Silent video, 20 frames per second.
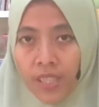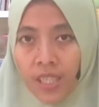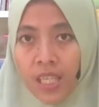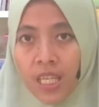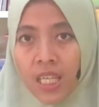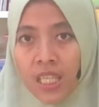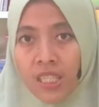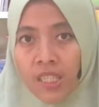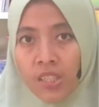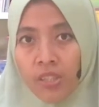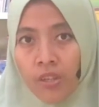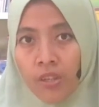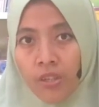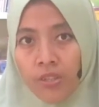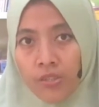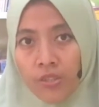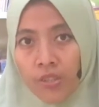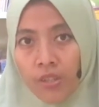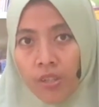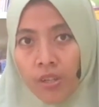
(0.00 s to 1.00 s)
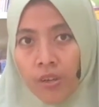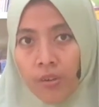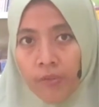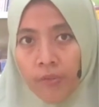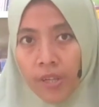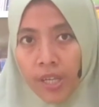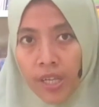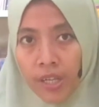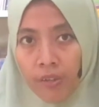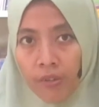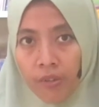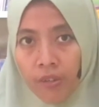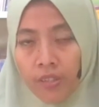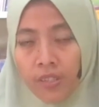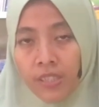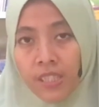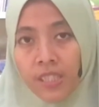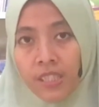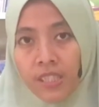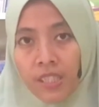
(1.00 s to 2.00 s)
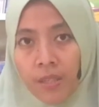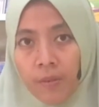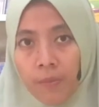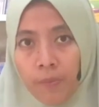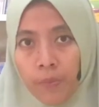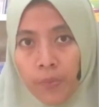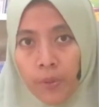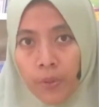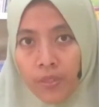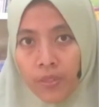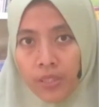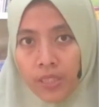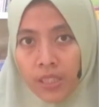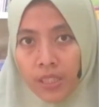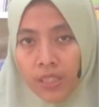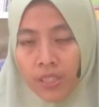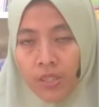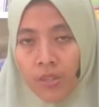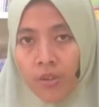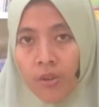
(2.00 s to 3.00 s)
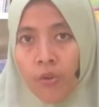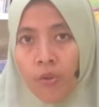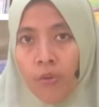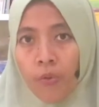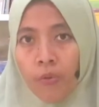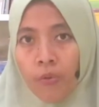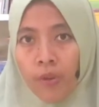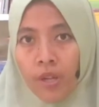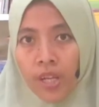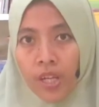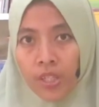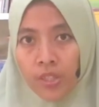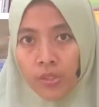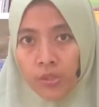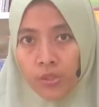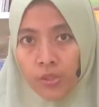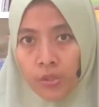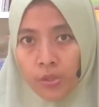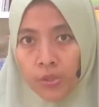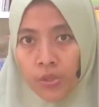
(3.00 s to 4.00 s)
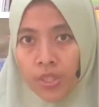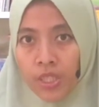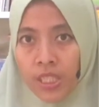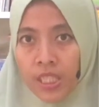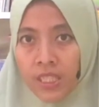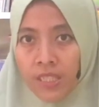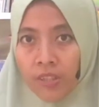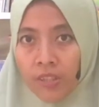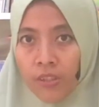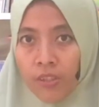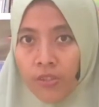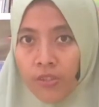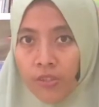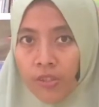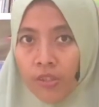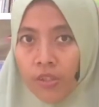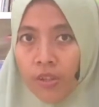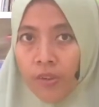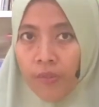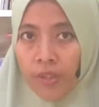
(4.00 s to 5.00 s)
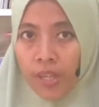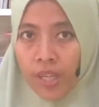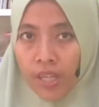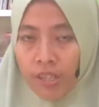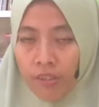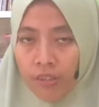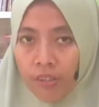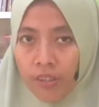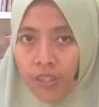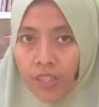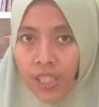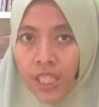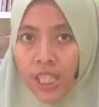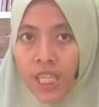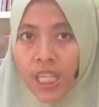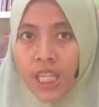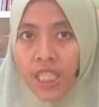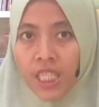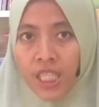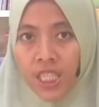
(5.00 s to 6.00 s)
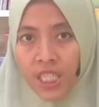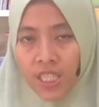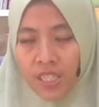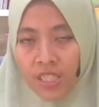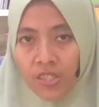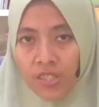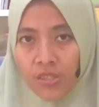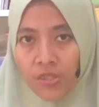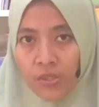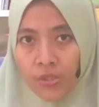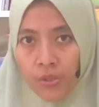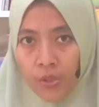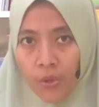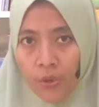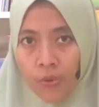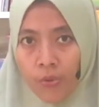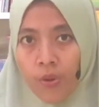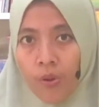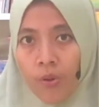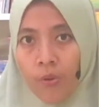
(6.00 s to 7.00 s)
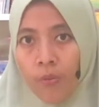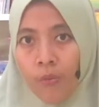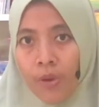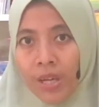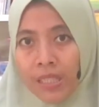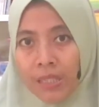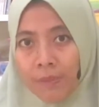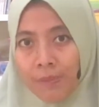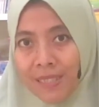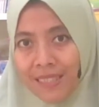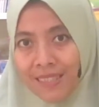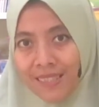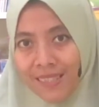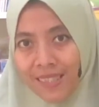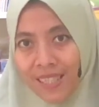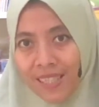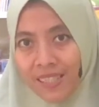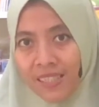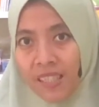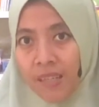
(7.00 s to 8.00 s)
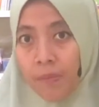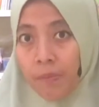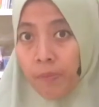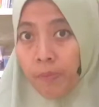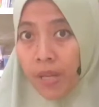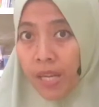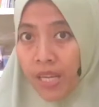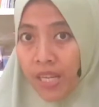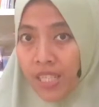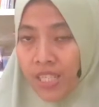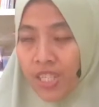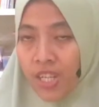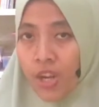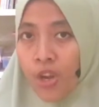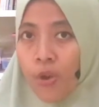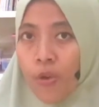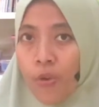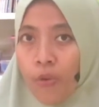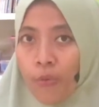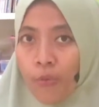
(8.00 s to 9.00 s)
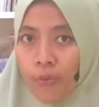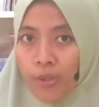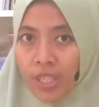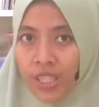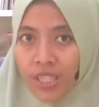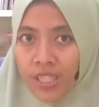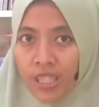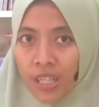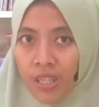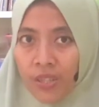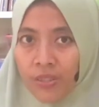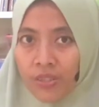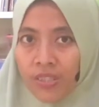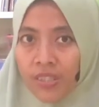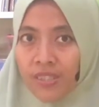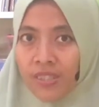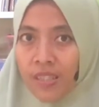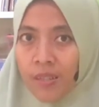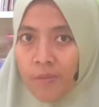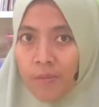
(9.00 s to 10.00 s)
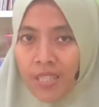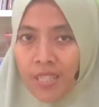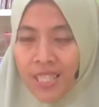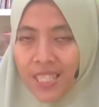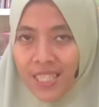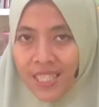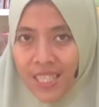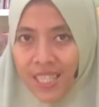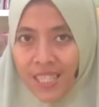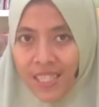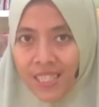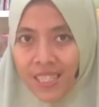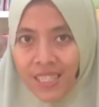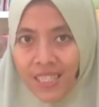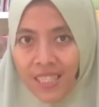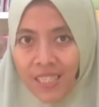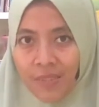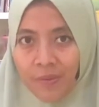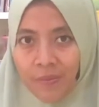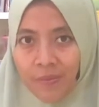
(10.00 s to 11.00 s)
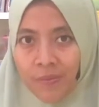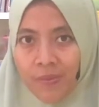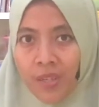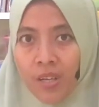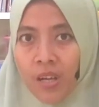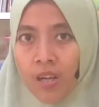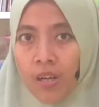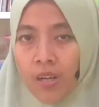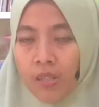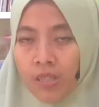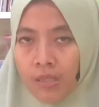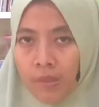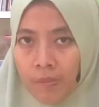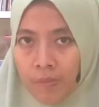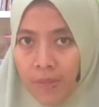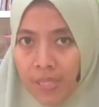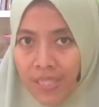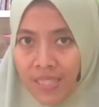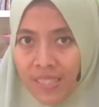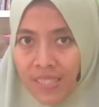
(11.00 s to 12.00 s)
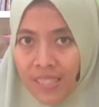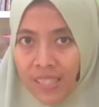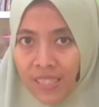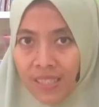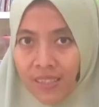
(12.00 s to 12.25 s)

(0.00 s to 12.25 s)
The control of errors is important, where through this control of error, children know what mistake they made without somebody telling them the mistake.